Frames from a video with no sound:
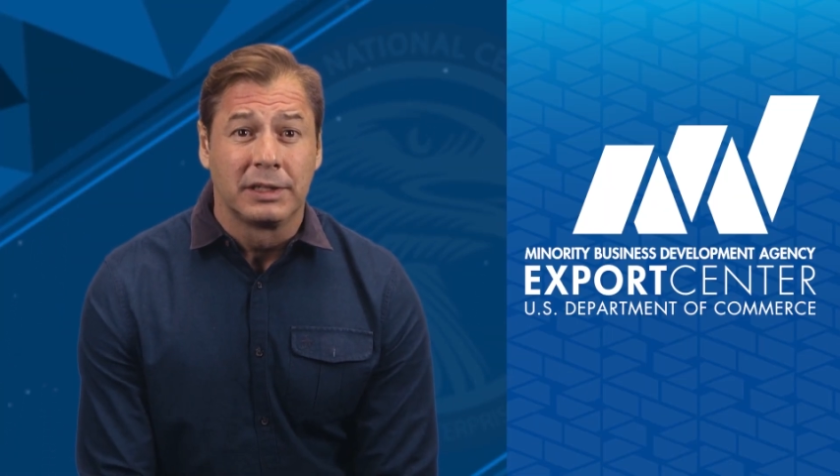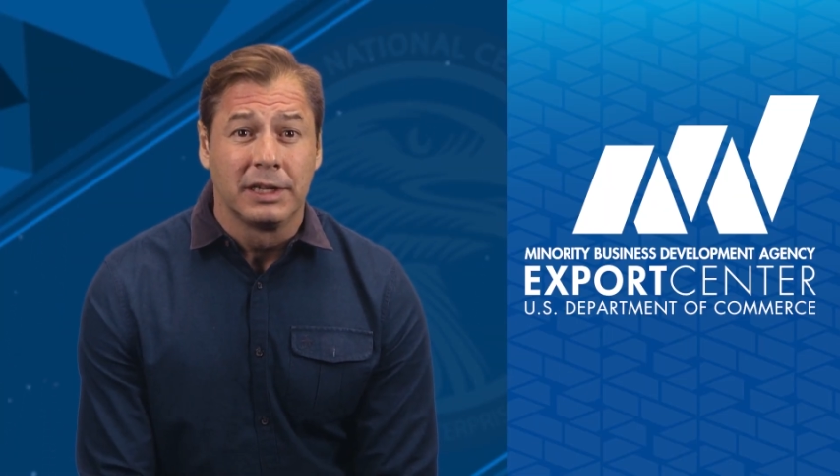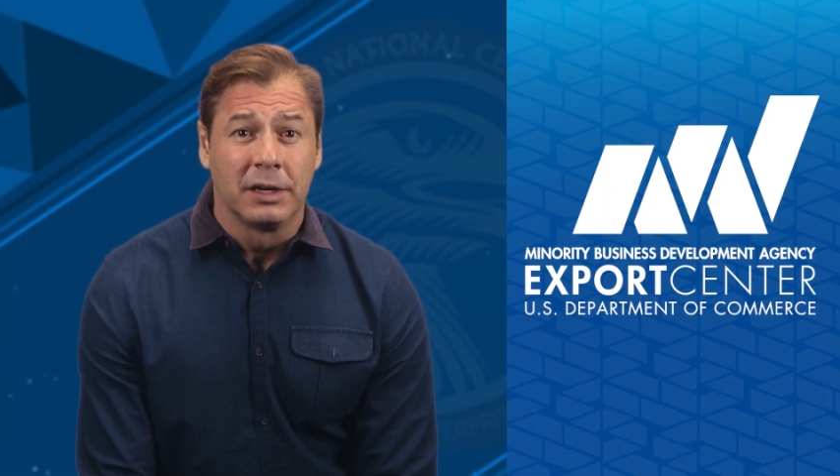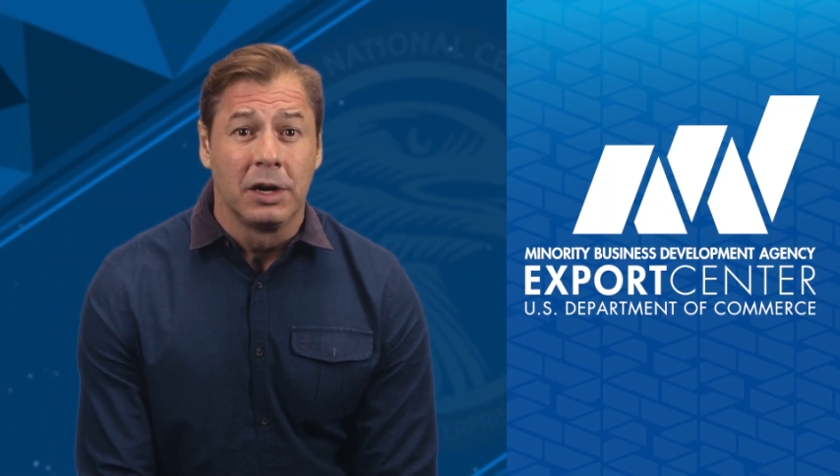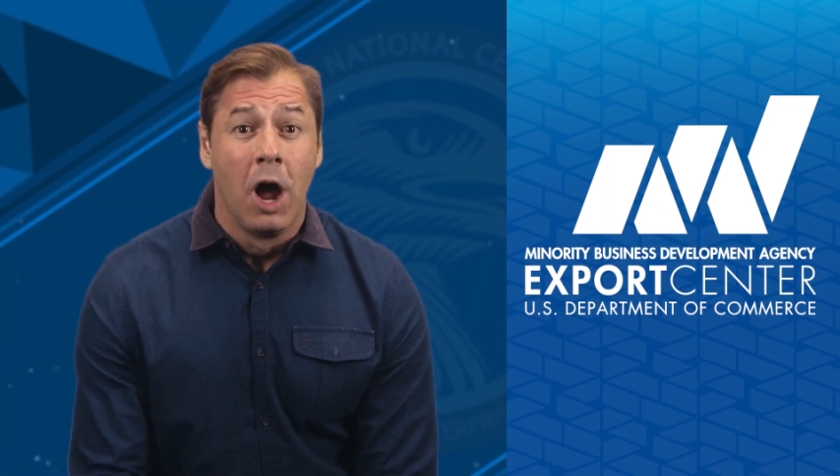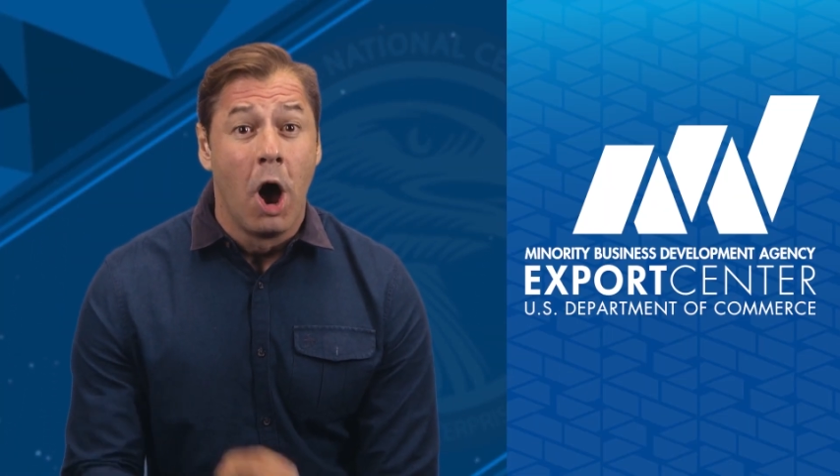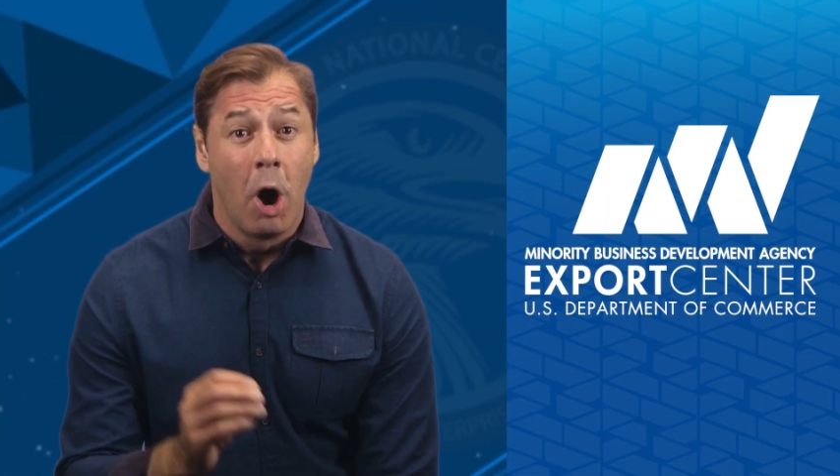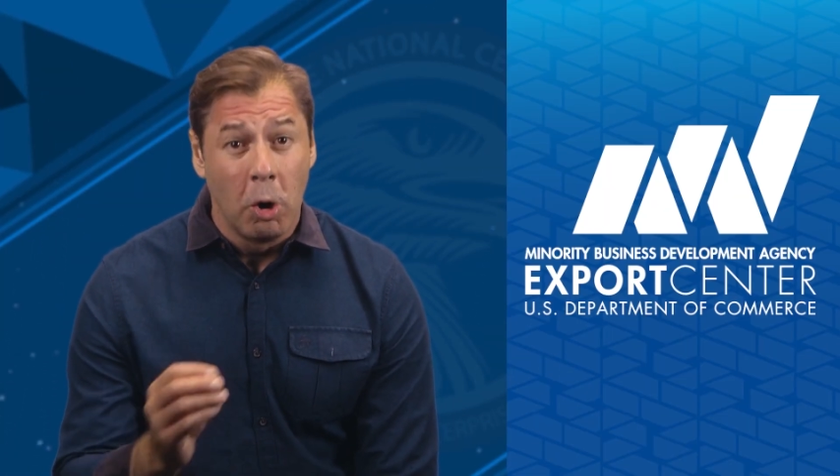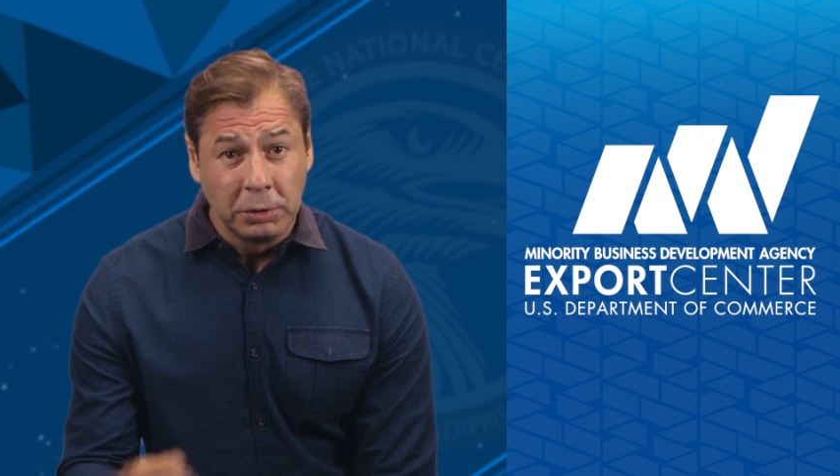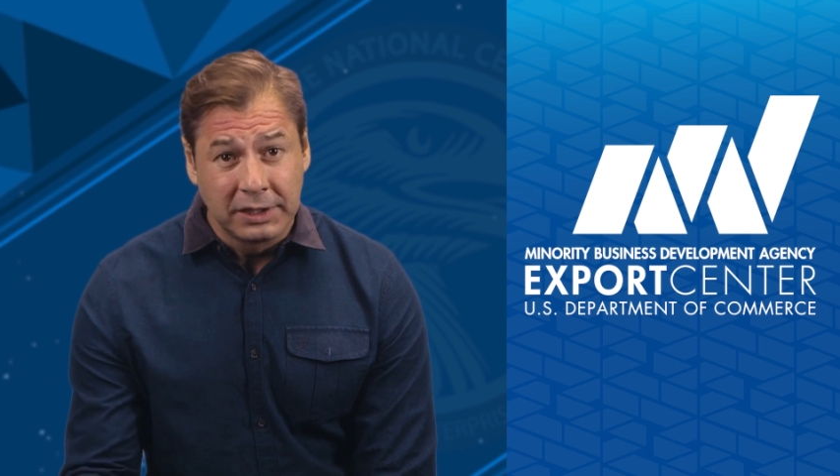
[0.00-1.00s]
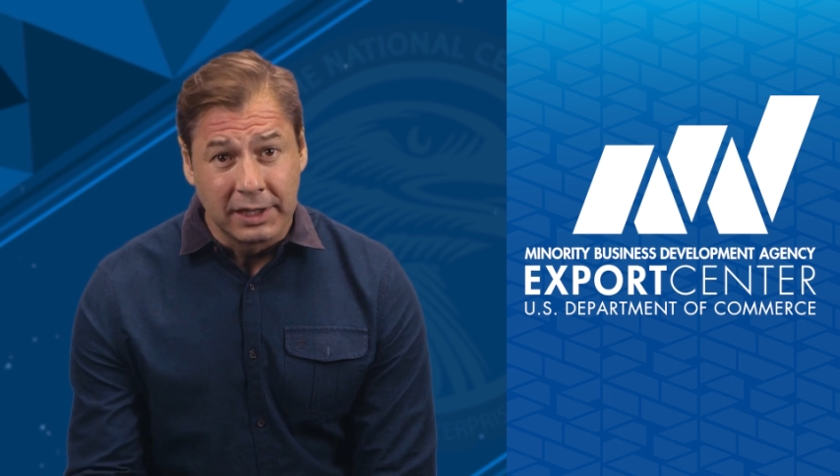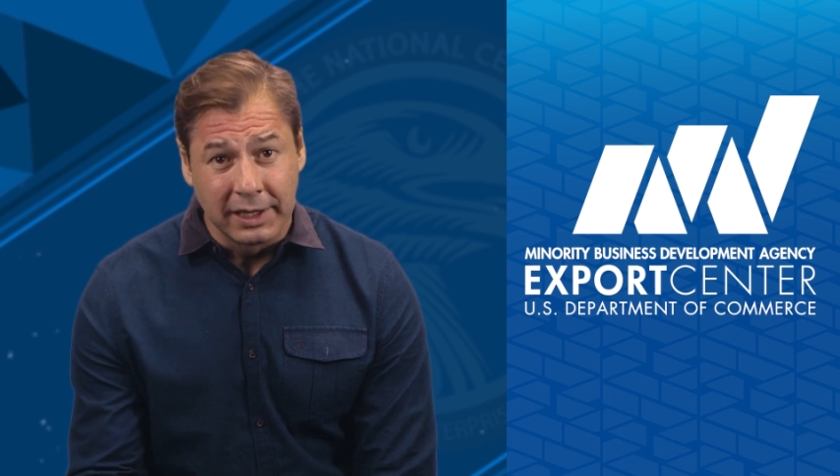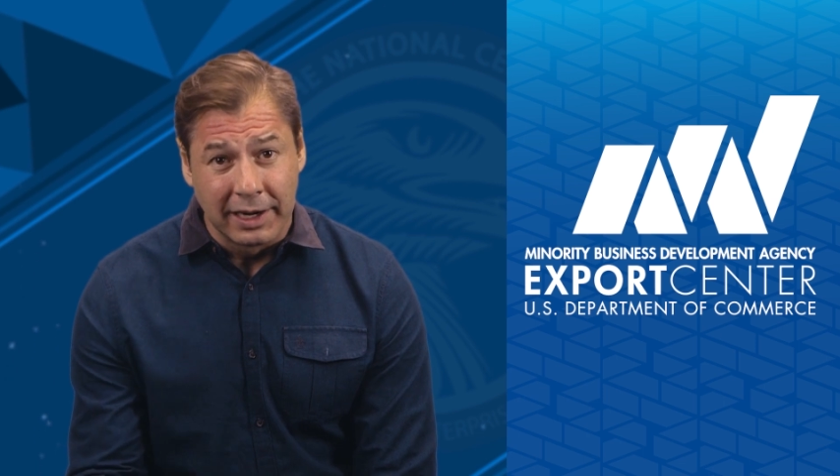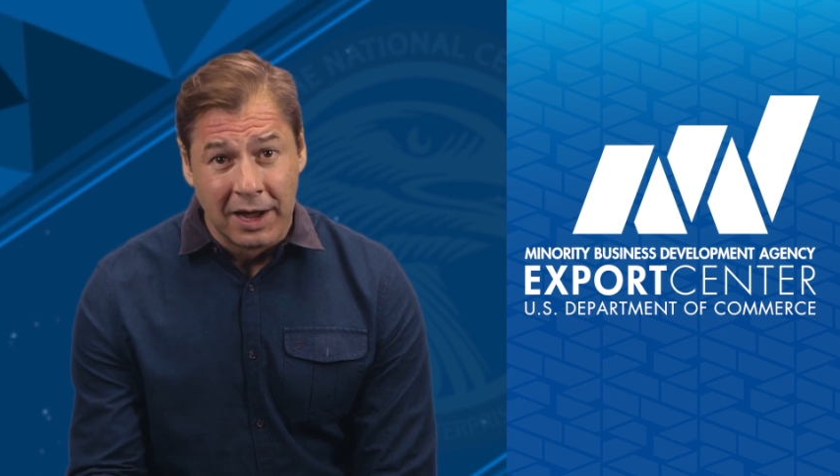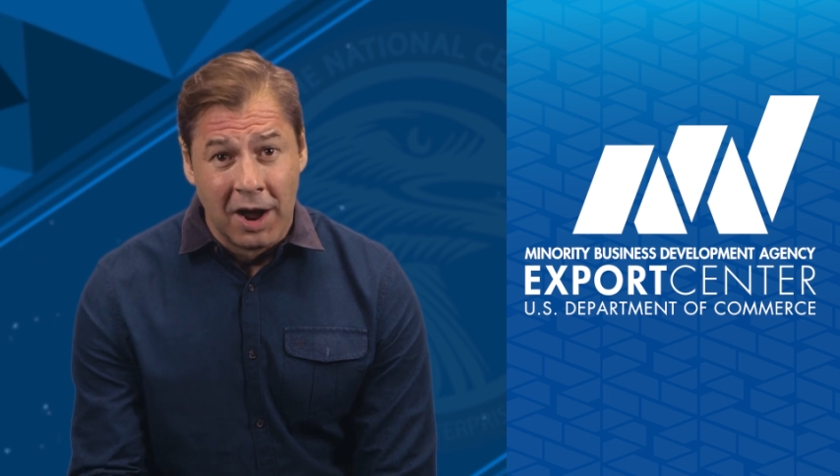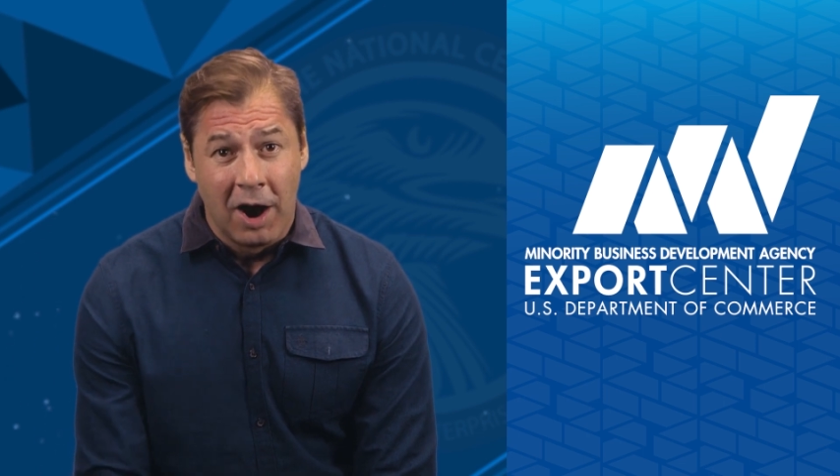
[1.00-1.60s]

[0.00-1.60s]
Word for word: Center hosted